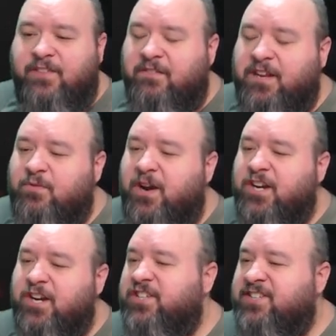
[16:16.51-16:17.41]
you have any
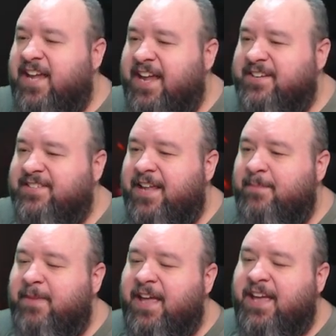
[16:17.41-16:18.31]
questions, ask
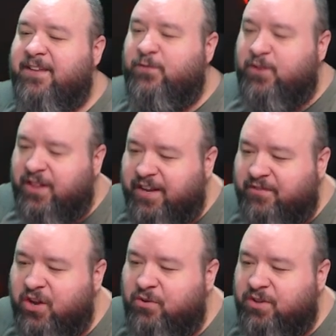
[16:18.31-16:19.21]
them. And if you like the
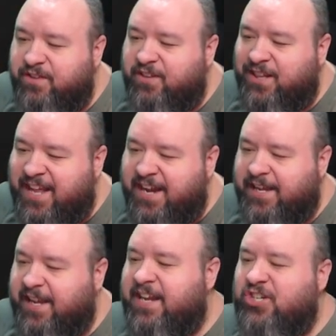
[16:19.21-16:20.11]
video, leave a
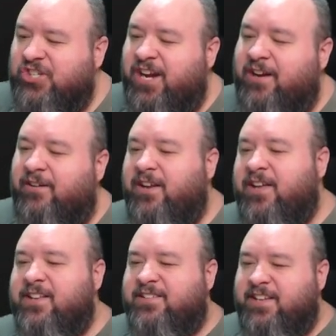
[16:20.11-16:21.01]
like and share.
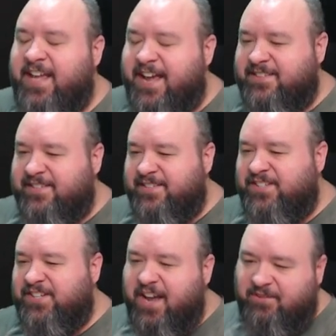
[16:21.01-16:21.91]
See you guys.
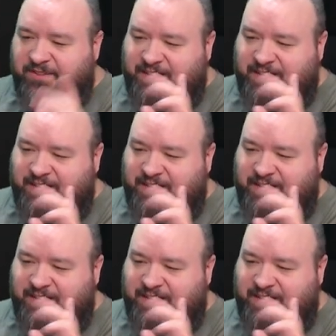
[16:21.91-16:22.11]
G out.